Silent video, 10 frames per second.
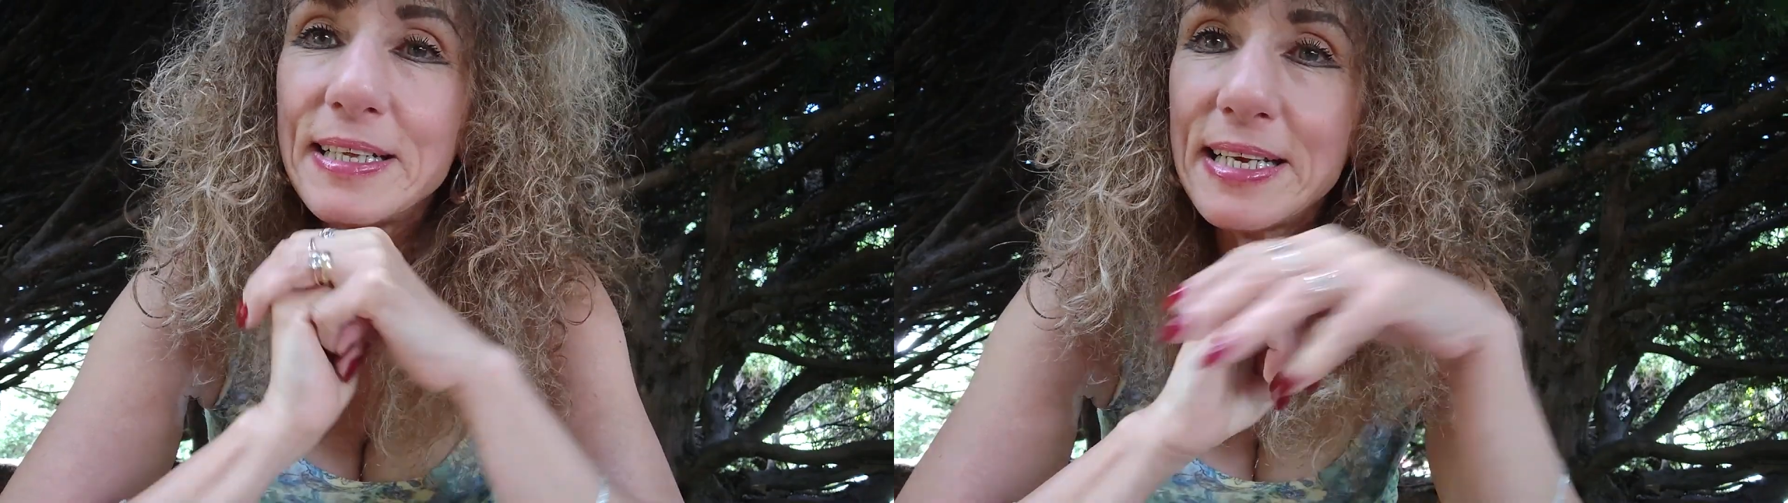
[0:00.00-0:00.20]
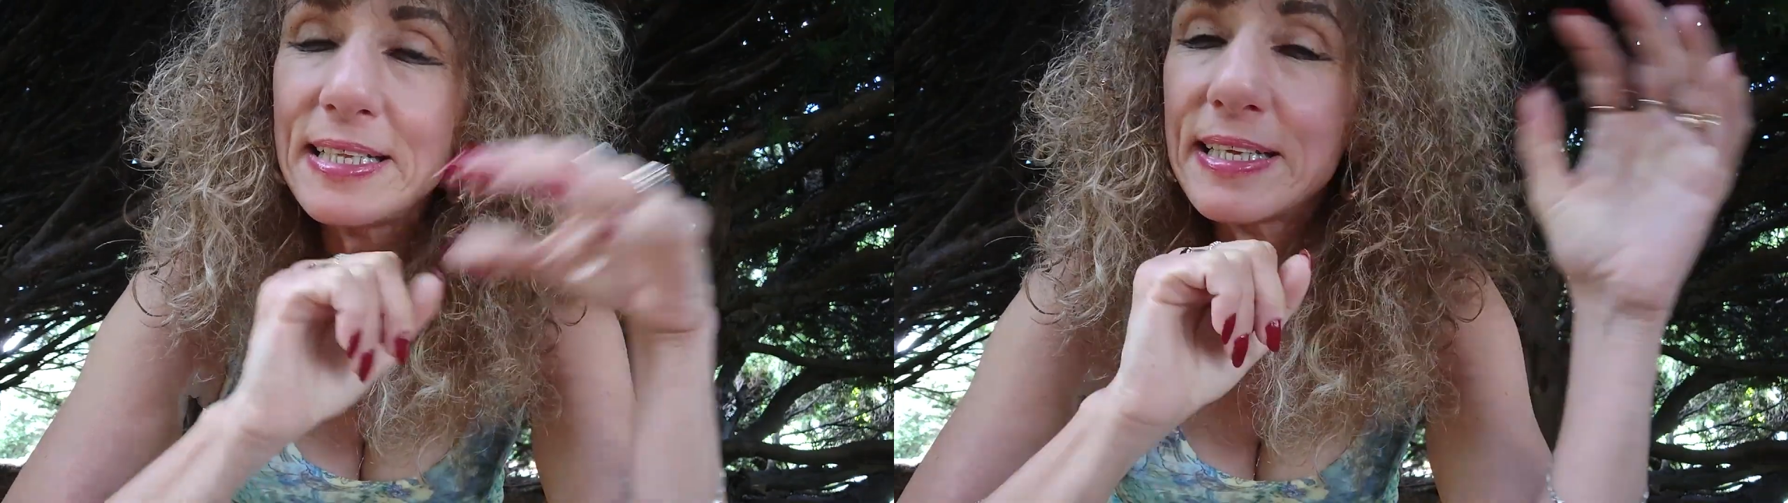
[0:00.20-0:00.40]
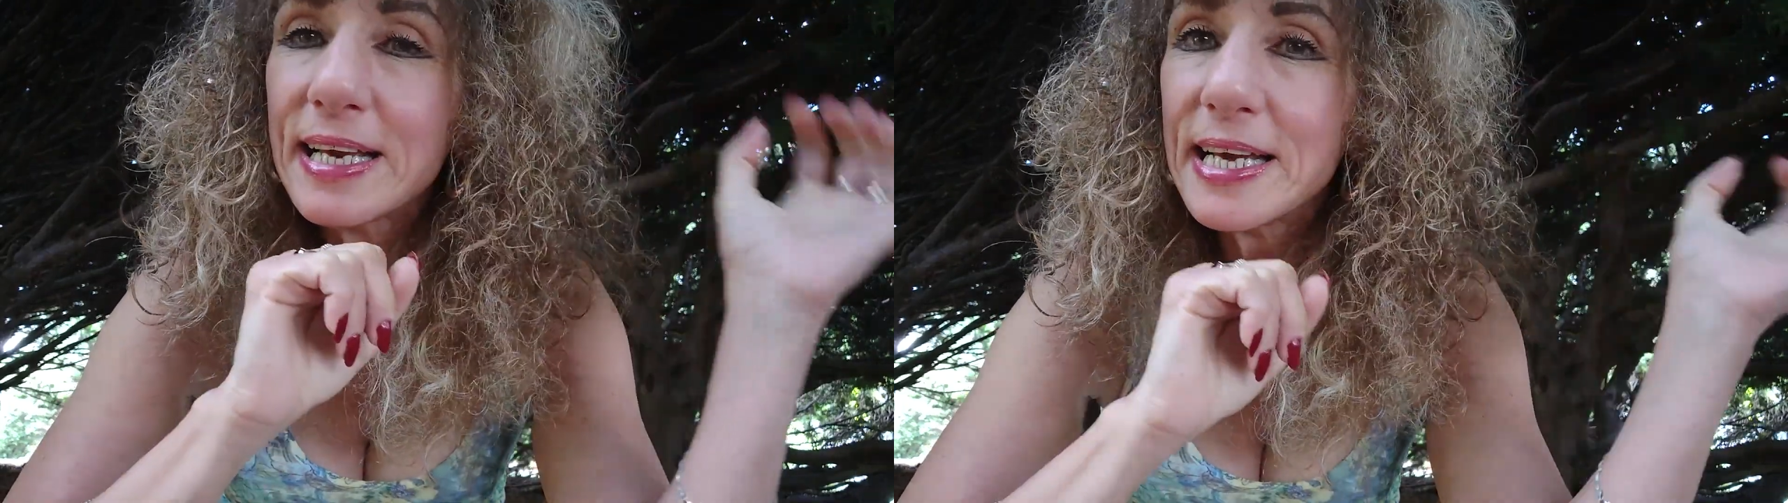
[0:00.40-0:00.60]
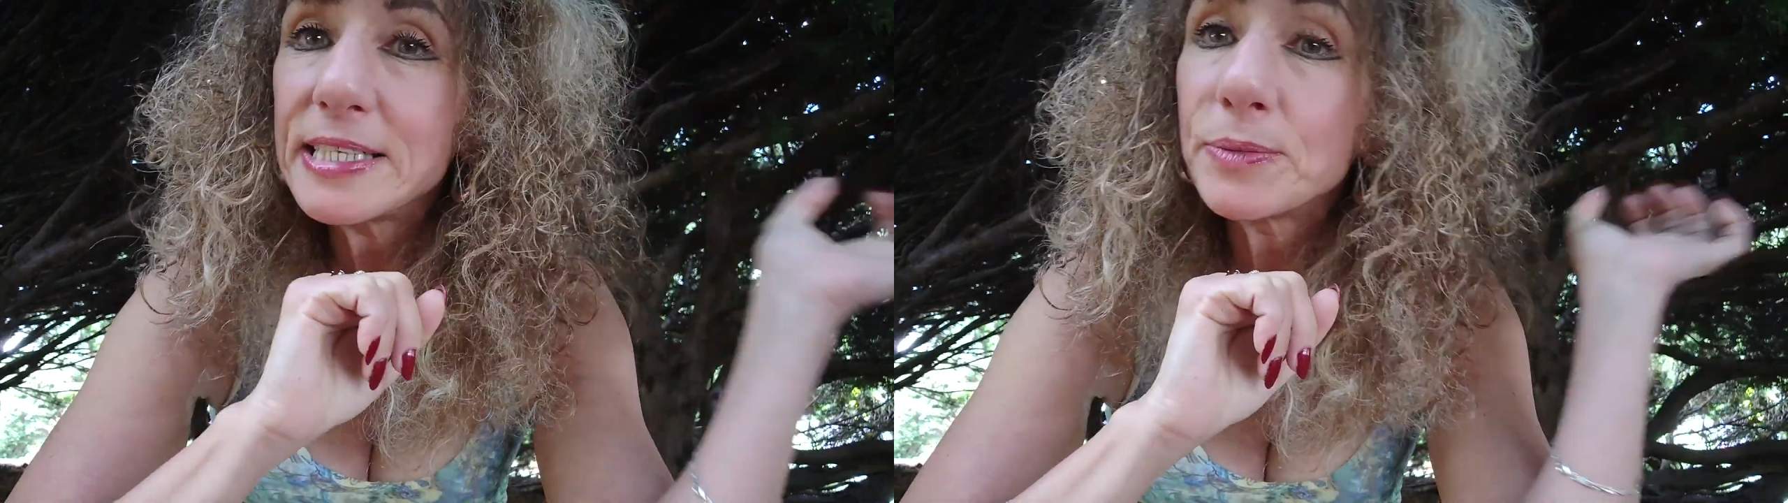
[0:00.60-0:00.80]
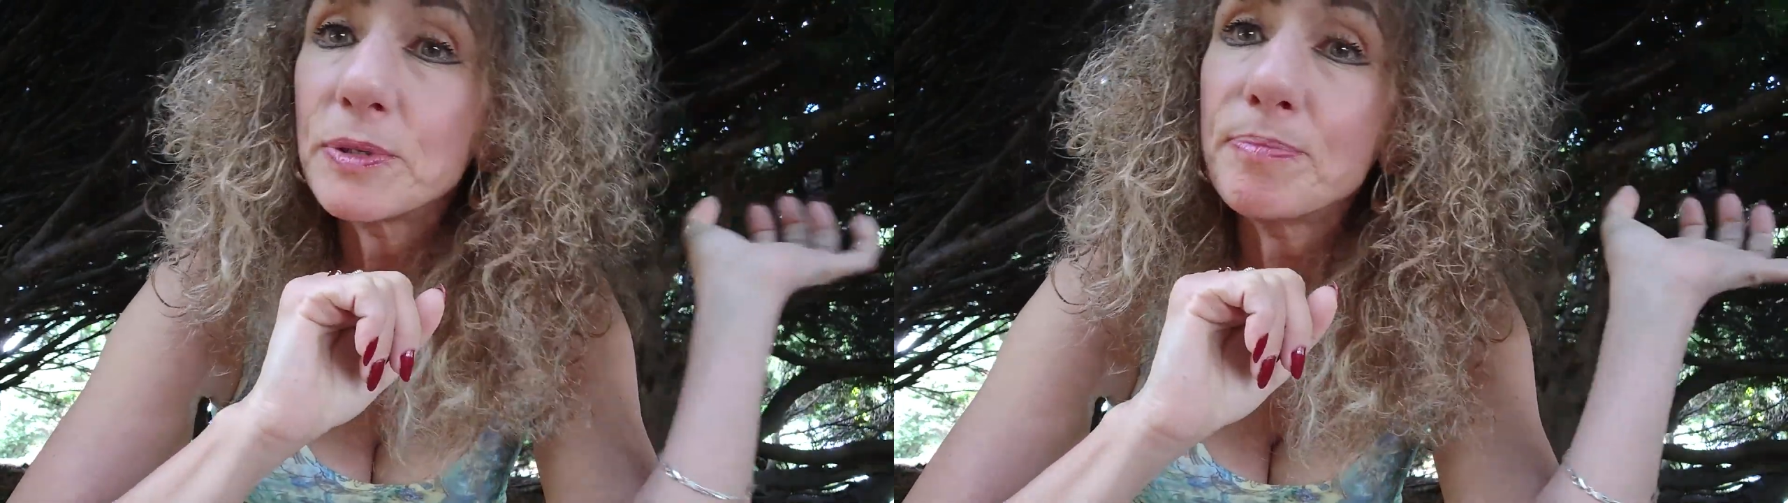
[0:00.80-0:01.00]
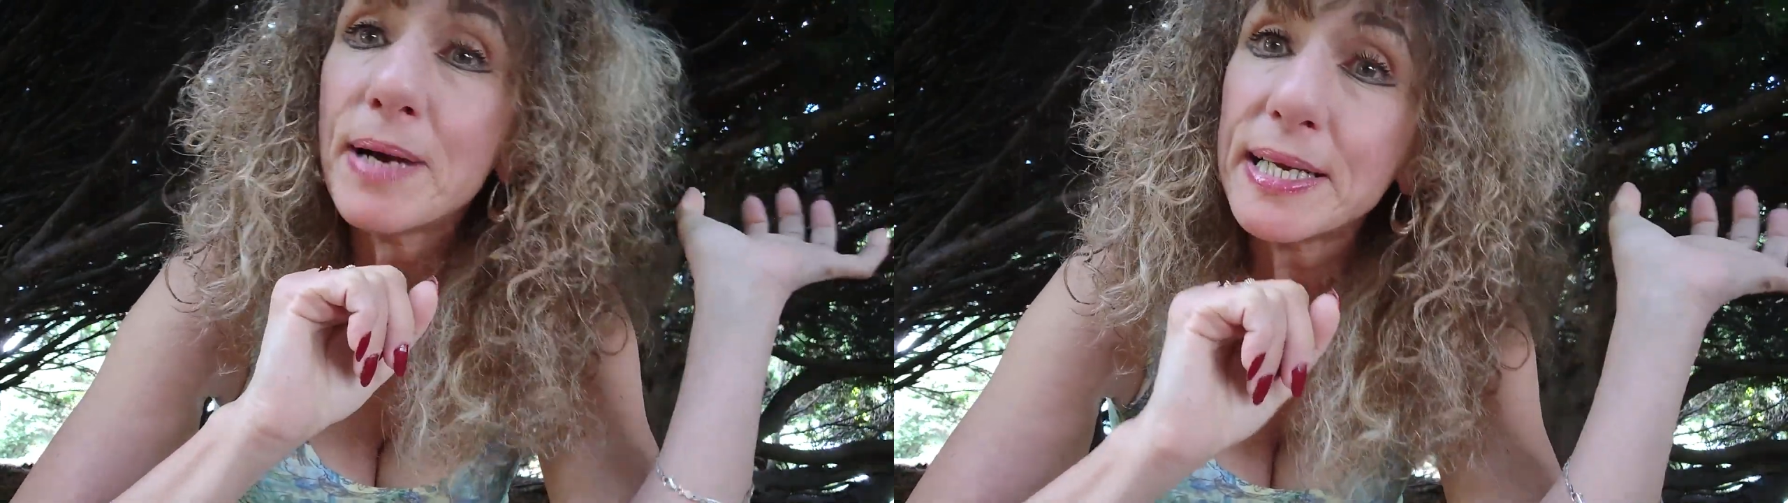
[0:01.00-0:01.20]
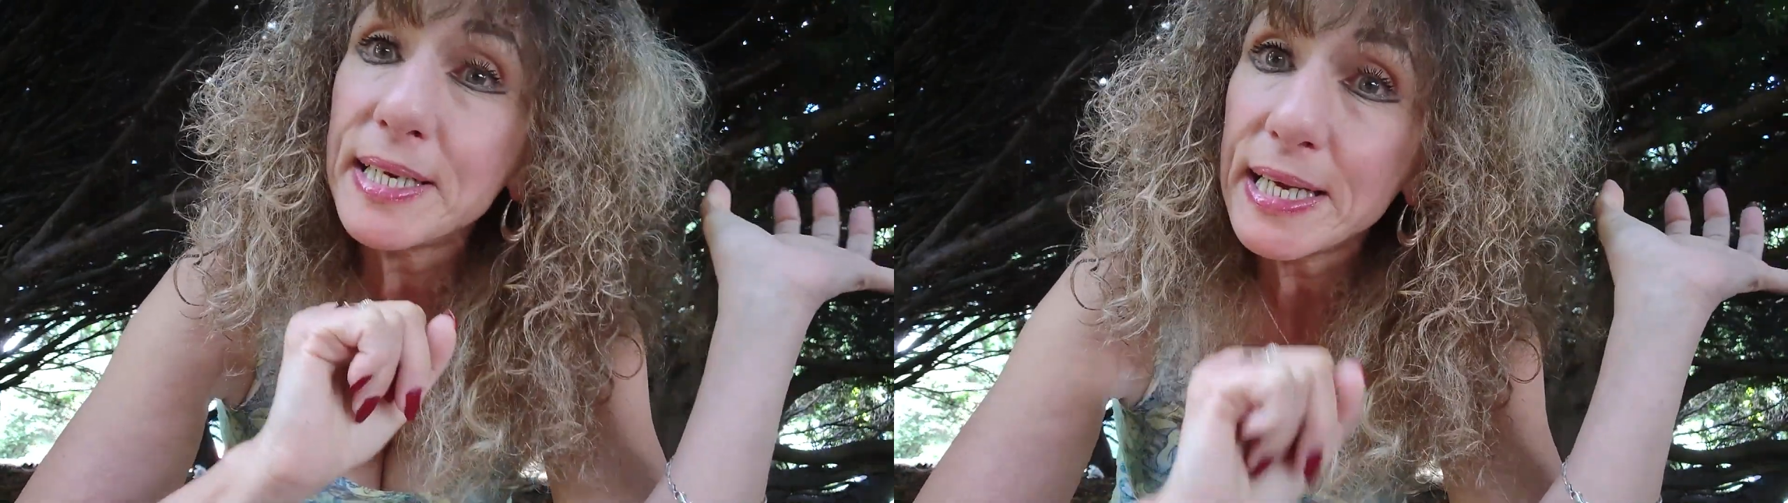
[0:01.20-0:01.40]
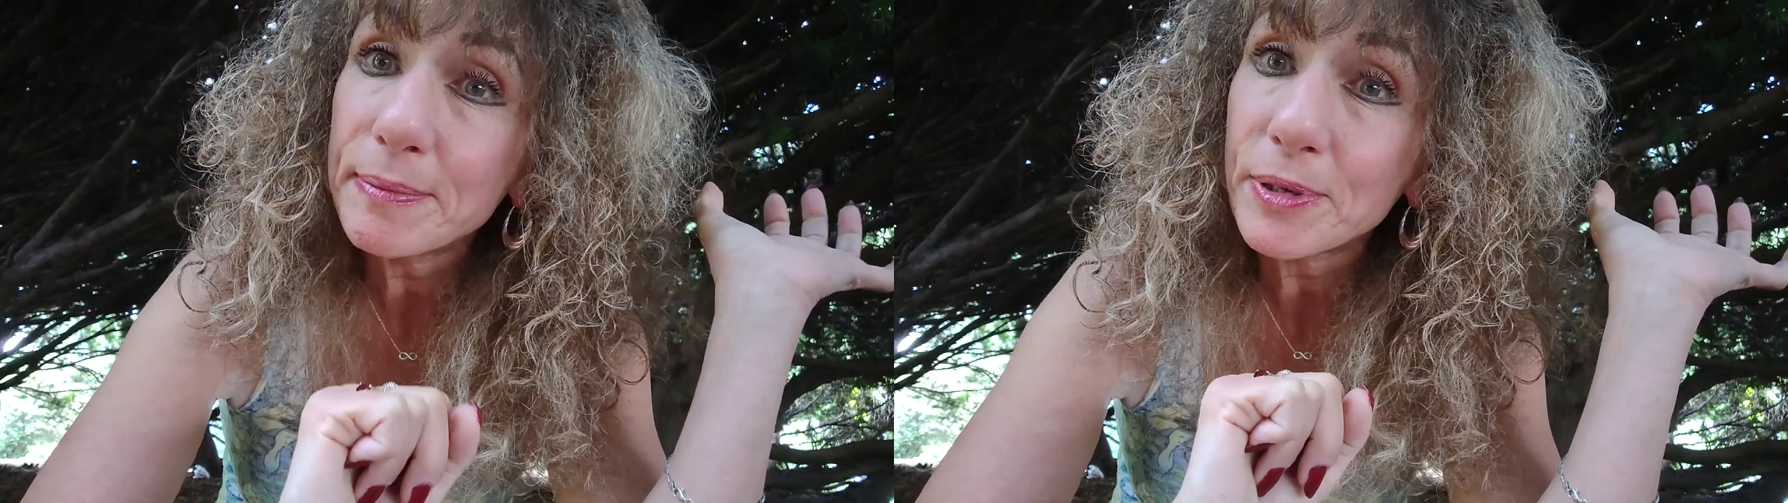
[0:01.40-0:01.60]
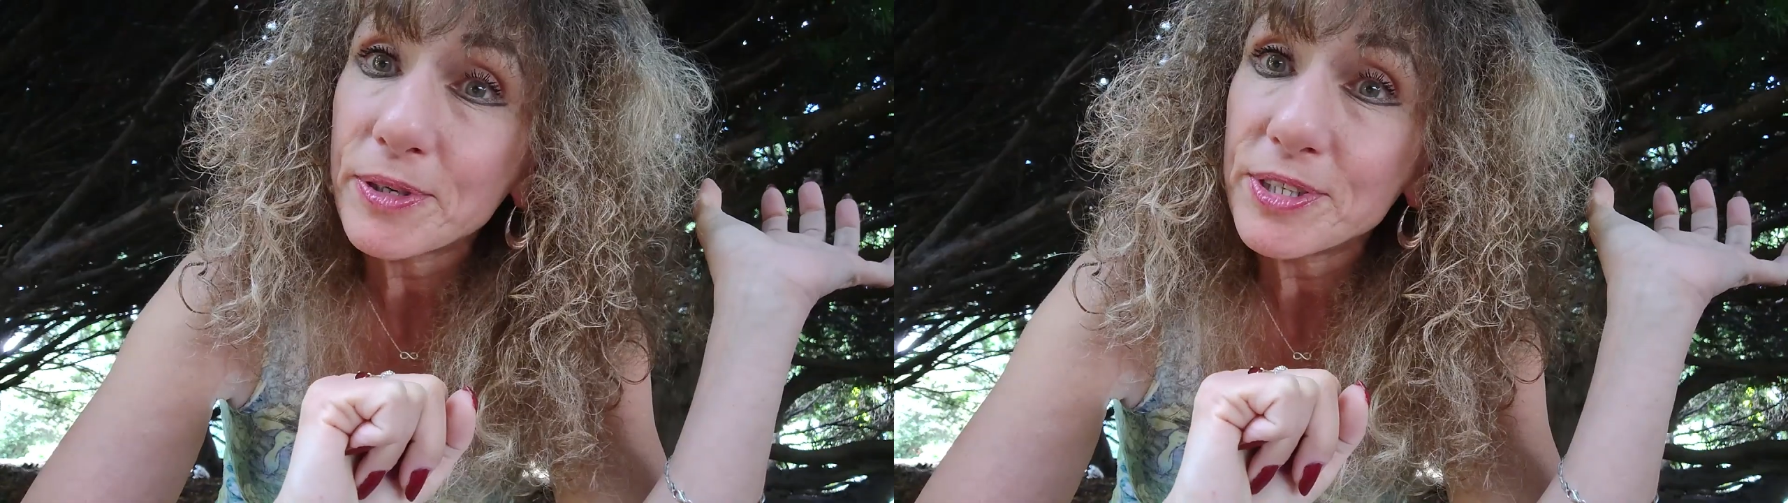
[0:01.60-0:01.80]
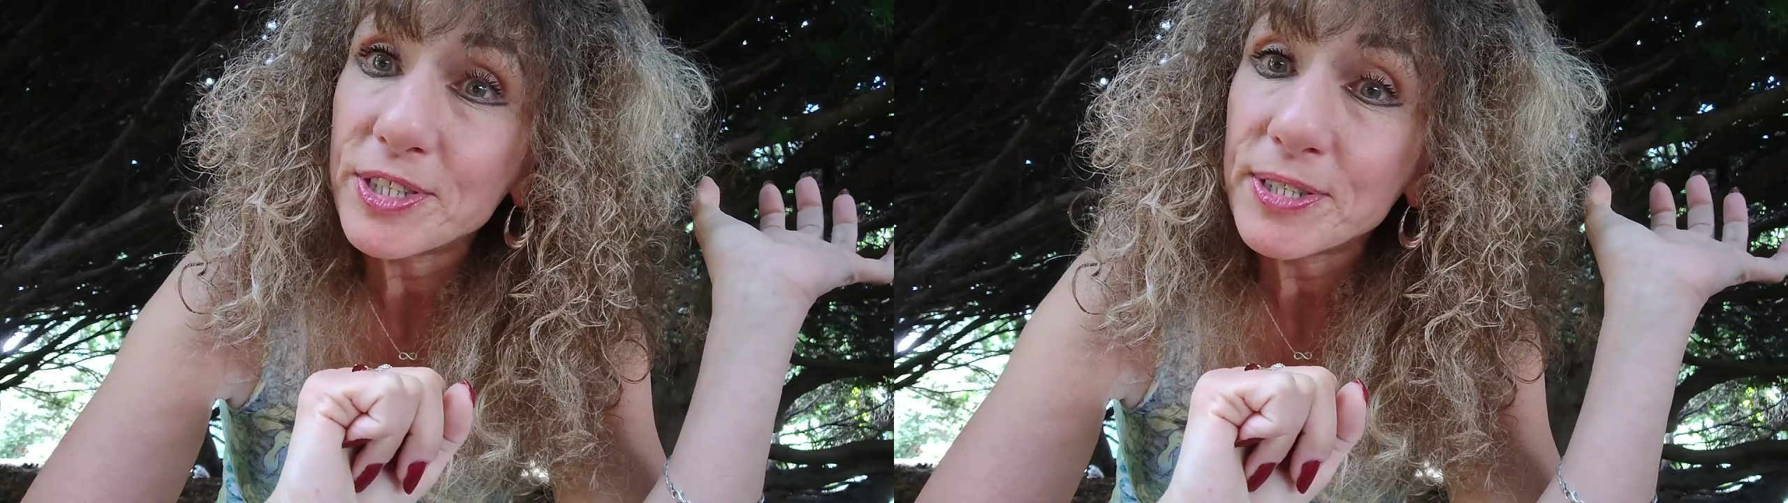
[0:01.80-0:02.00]
in the case with my
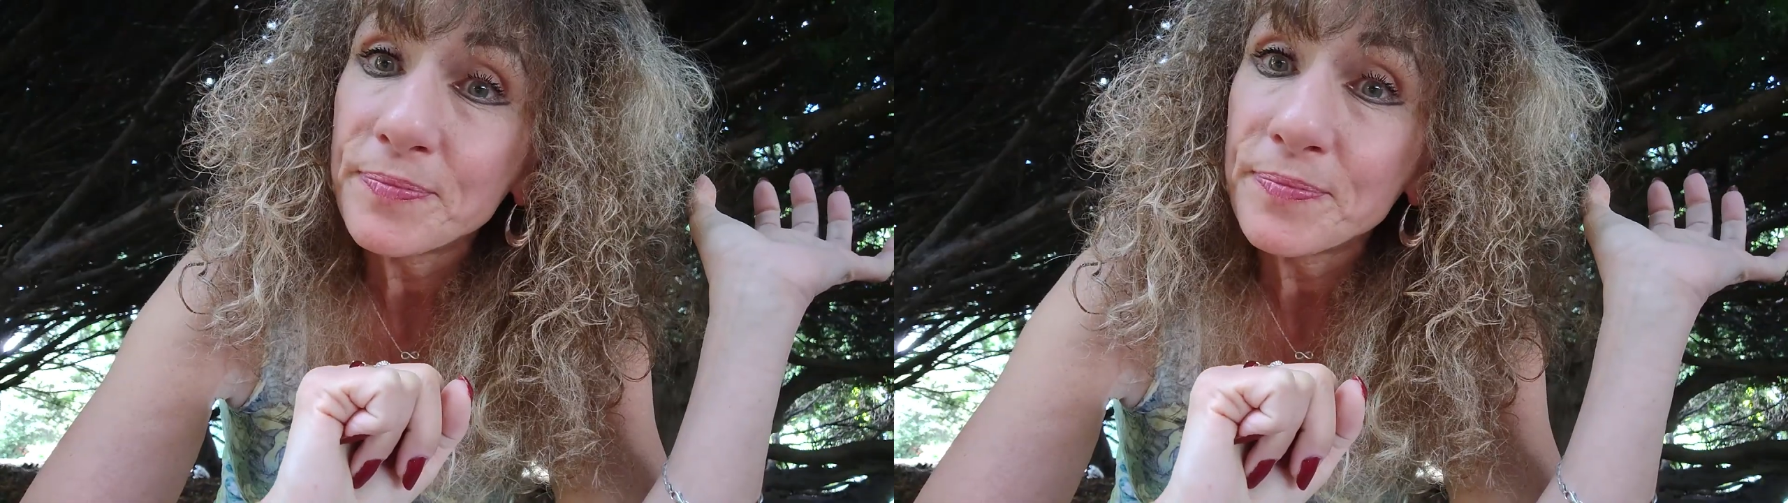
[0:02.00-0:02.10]
neighbors